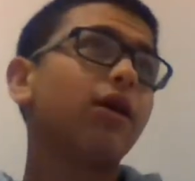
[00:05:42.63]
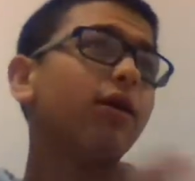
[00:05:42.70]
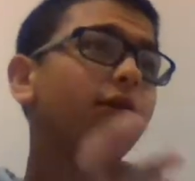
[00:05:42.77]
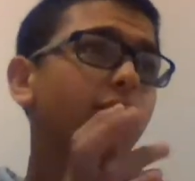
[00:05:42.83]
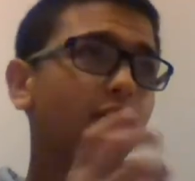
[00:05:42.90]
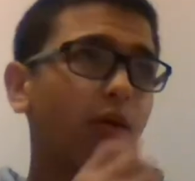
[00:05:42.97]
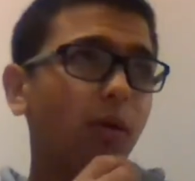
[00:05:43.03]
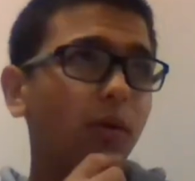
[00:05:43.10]

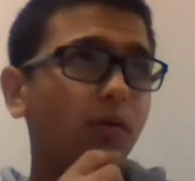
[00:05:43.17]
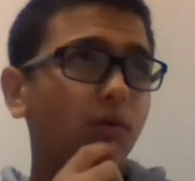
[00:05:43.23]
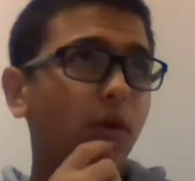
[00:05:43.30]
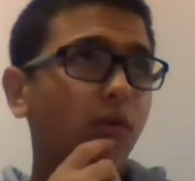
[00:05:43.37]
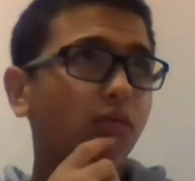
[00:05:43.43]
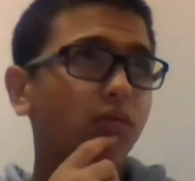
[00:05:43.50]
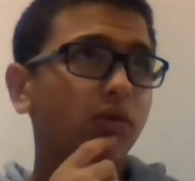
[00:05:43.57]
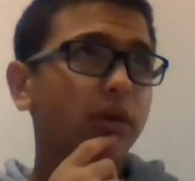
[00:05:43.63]
over
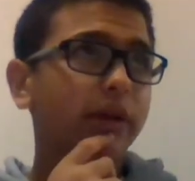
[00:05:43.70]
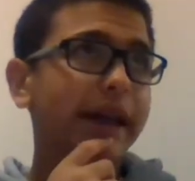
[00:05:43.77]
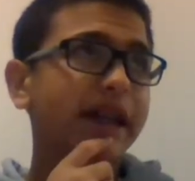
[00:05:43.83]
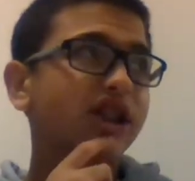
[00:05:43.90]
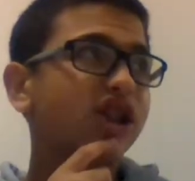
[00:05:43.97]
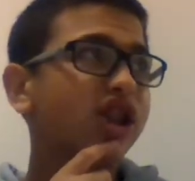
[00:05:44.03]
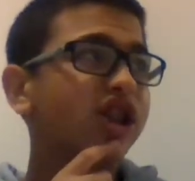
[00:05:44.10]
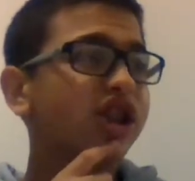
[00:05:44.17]
a
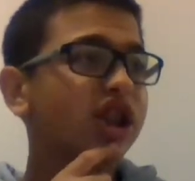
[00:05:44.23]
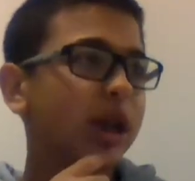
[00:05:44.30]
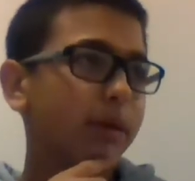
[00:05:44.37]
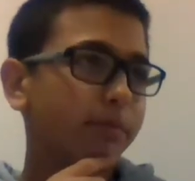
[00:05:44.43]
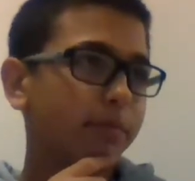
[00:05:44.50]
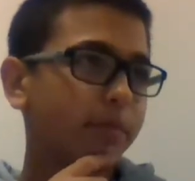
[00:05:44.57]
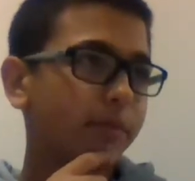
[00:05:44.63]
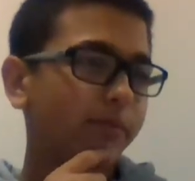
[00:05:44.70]

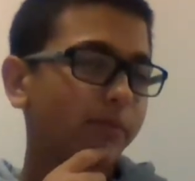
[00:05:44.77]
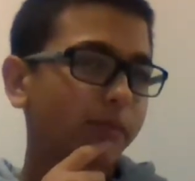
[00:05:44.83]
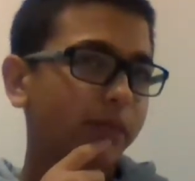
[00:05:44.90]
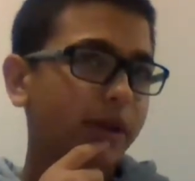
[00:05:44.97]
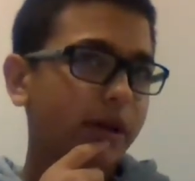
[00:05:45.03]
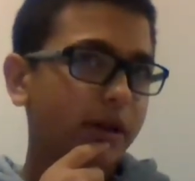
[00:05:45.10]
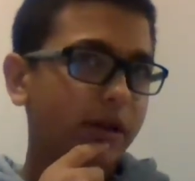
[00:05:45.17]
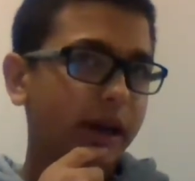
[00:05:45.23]
relationship
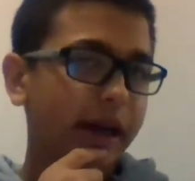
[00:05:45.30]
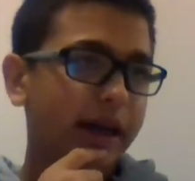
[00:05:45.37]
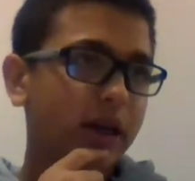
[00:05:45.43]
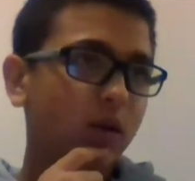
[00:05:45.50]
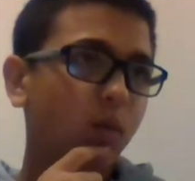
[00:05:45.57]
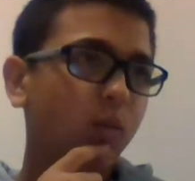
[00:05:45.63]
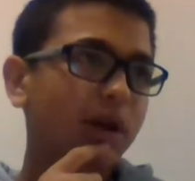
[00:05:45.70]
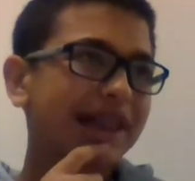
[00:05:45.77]
that
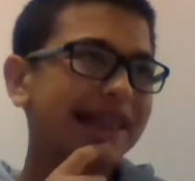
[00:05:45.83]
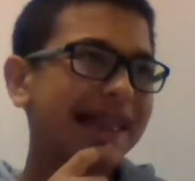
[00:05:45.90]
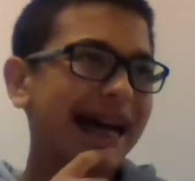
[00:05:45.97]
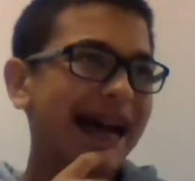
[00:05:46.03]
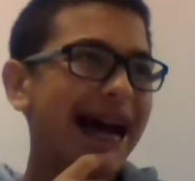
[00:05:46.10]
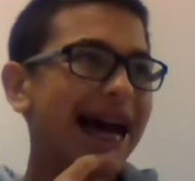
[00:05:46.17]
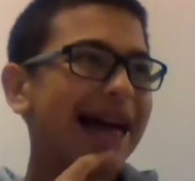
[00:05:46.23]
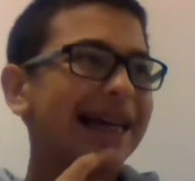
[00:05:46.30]
he once
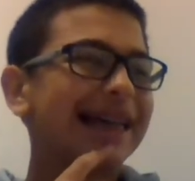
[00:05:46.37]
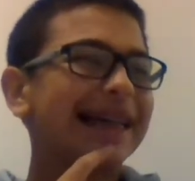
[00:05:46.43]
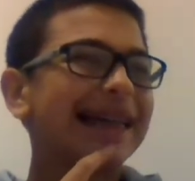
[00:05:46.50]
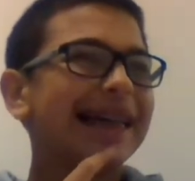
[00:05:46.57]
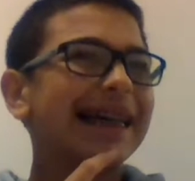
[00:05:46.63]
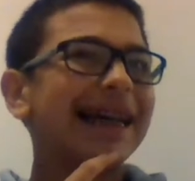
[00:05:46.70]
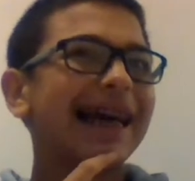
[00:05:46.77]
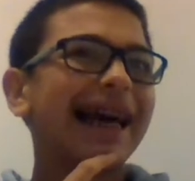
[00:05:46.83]
had.
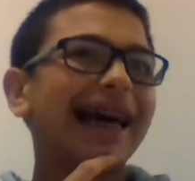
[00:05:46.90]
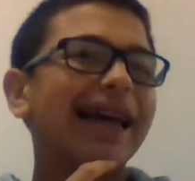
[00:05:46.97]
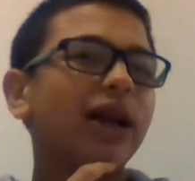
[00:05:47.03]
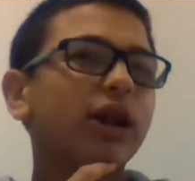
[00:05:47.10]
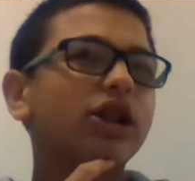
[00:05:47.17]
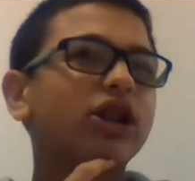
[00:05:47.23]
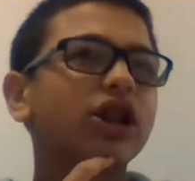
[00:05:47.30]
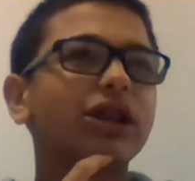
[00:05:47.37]
And
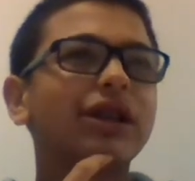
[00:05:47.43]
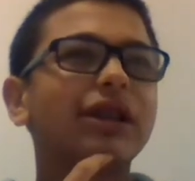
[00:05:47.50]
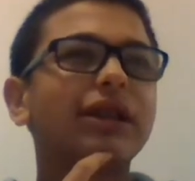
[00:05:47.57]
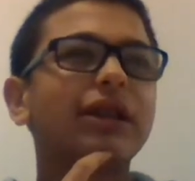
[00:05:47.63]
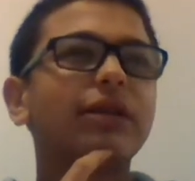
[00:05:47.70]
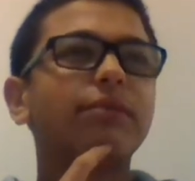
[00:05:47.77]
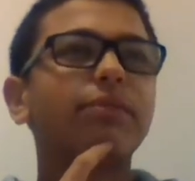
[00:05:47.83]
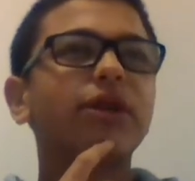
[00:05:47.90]
it just,
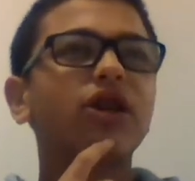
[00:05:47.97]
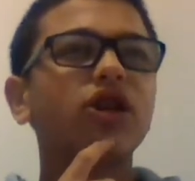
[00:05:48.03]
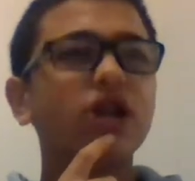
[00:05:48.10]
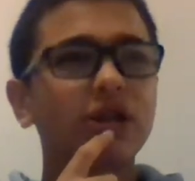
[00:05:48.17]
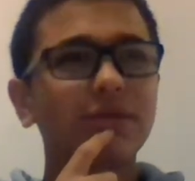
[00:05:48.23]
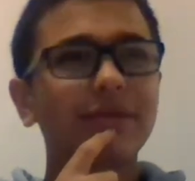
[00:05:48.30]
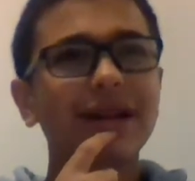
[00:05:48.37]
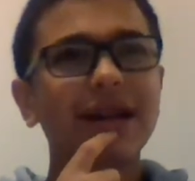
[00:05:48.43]

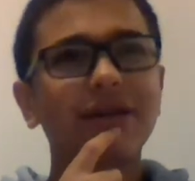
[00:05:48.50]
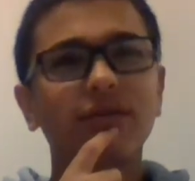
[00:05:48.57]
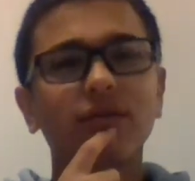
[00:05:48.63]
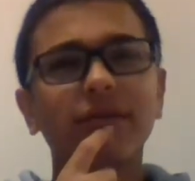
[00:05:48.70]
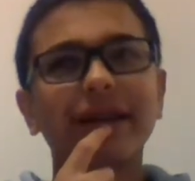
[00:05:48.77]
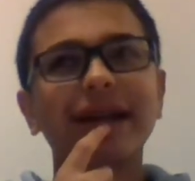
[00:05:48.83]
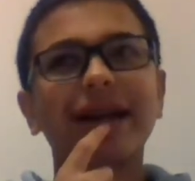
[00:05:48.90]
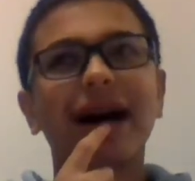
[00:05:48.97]
because we never
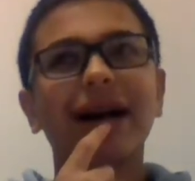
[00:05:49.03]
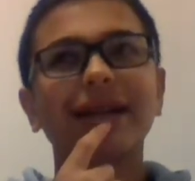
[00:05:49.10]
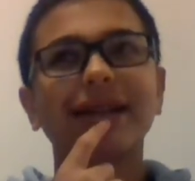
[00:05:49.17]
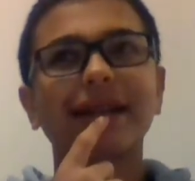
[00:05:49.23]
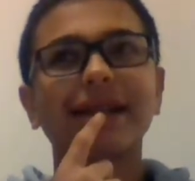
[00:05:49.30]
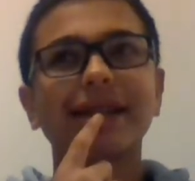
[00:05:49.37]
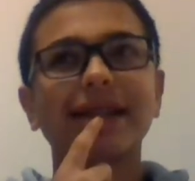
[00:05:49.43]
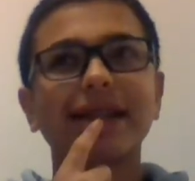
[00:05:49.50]
really got
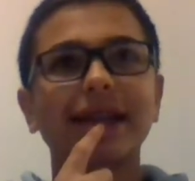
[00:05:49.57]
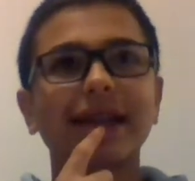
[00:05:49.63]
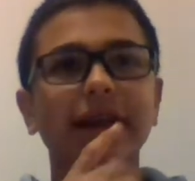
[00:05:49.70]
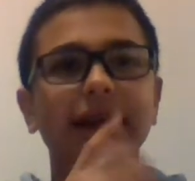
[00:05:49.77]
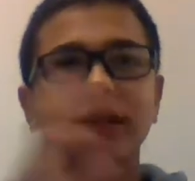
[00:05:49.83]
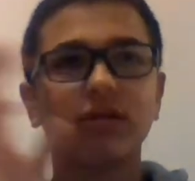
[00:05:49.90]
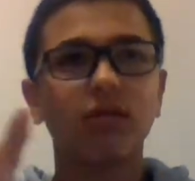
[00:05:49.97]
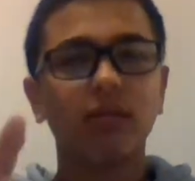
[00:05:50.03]
to see
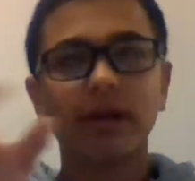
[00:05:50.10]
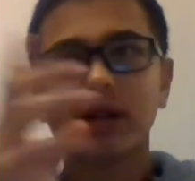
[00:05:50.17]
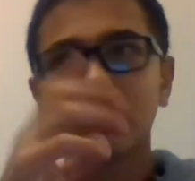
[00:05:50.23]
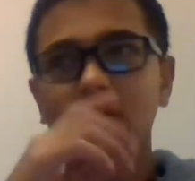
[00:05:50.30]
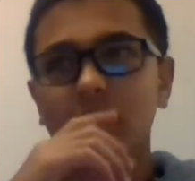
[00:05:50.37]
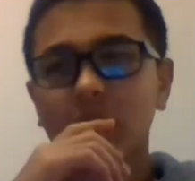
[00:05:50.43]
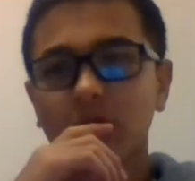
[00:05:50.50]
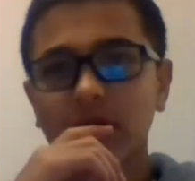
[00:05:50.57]
his
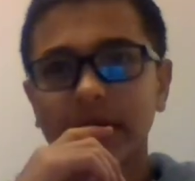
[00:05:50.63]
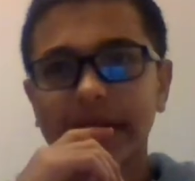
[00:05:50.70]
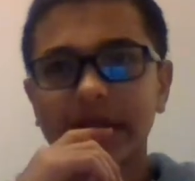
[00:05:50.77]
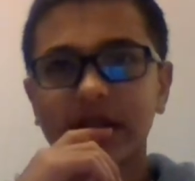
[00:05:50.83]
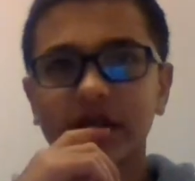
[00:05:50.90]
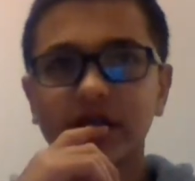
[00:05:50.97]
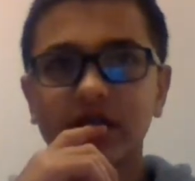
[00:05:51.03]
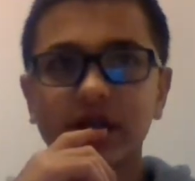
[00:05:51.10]
original
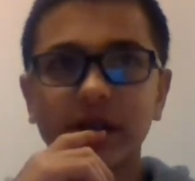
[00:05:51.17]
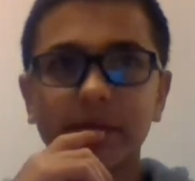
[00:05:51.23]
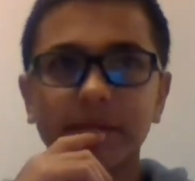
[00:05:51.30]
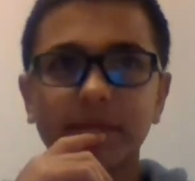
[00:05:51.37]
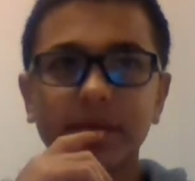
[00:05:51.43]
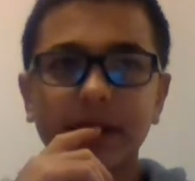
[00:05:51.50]
relationship,